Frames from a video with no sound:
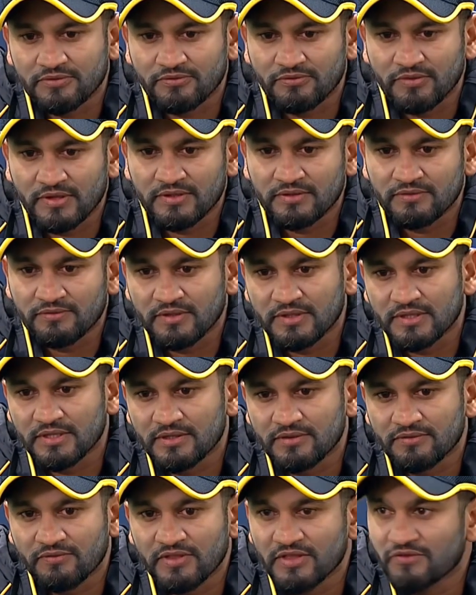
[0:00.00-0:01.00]
when
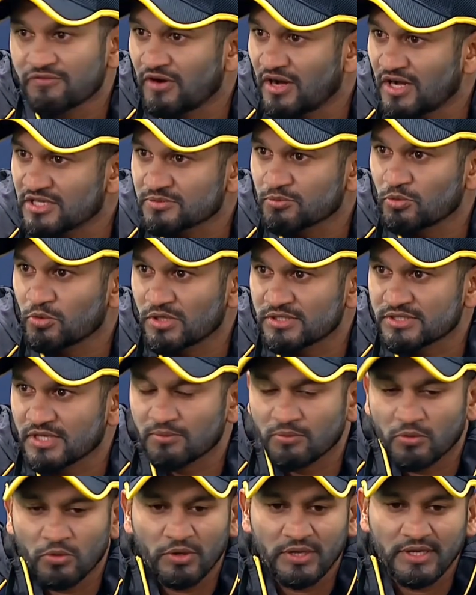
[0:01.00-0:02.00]
the fast bowlers are
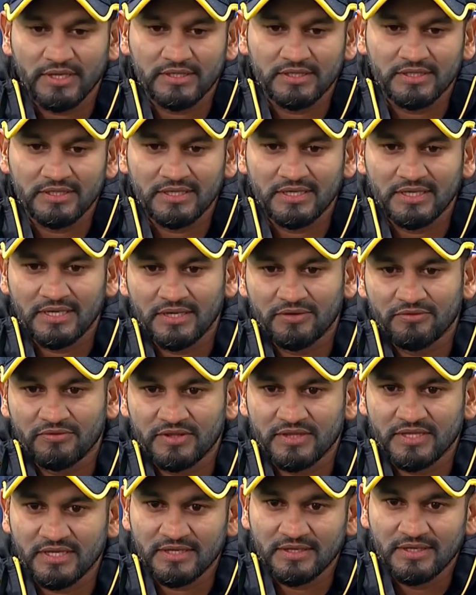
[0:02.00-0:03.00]
bowling
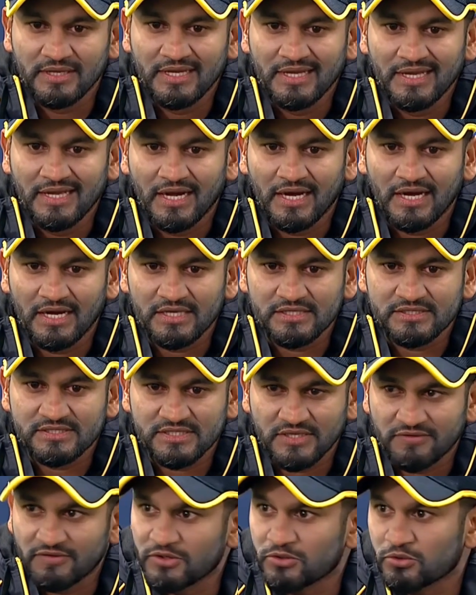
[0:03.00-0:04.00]
with the
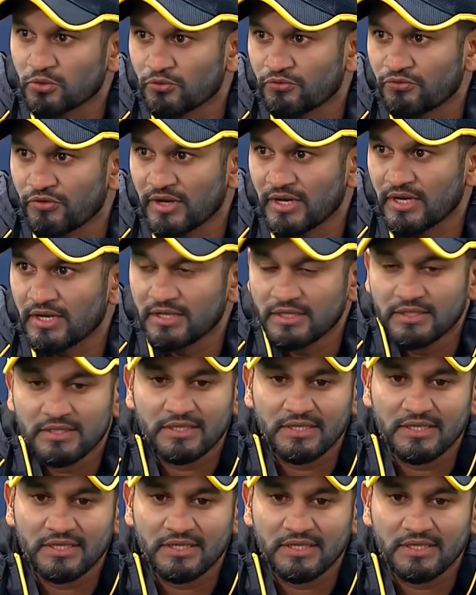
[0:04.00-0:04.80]
7-2 field,